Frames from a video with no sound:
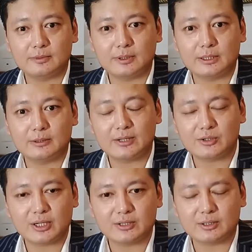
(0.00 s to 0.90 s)

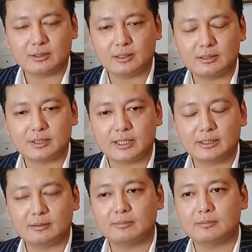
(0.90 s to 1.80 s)

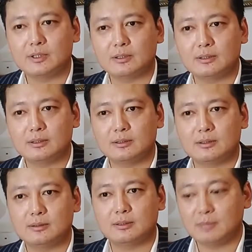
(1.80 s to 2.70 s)
educating
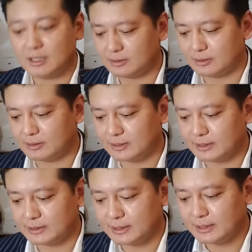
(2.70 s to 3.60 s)
the masses
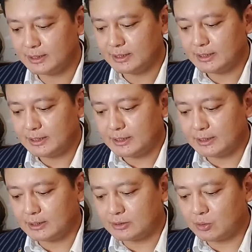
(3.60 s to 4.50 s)
is
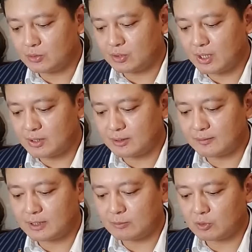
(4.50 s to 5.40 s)
the Association
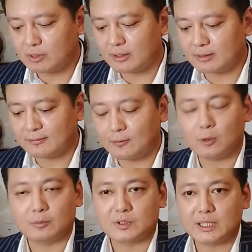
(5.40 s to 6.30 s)
of Democratic
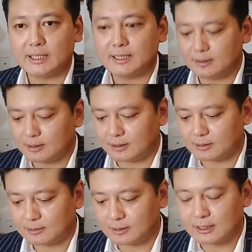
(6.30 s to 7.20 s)
Reforms, ADR.
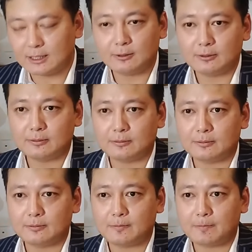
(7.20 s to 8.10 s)
Okay, I don't know.
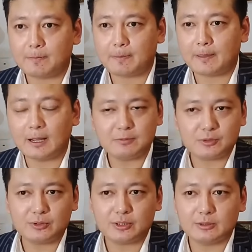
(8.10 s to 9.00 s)
I'm
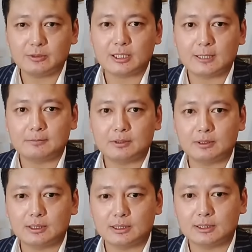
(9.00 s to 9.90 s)
sure you can look it up
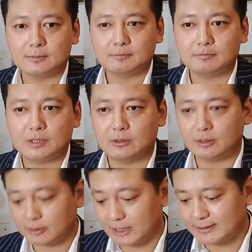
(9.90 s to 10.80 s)
on the
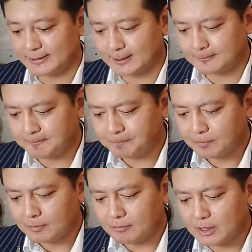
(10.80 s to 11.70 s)
on the internet.
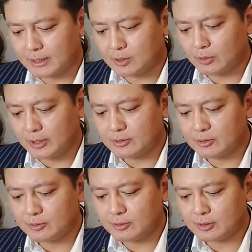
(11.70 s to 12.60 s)
But according
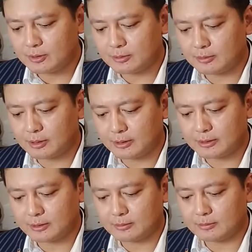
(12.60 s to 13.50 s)
to the
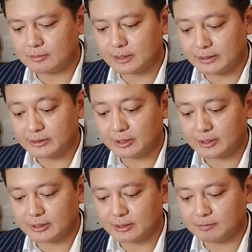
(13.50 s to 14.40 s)
article, in this
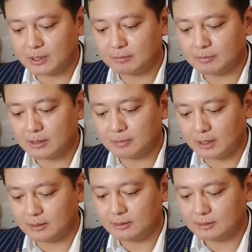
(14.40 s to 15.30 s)
article, Padma
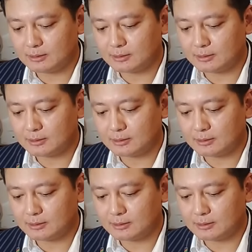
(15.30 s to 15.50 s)
Bhan,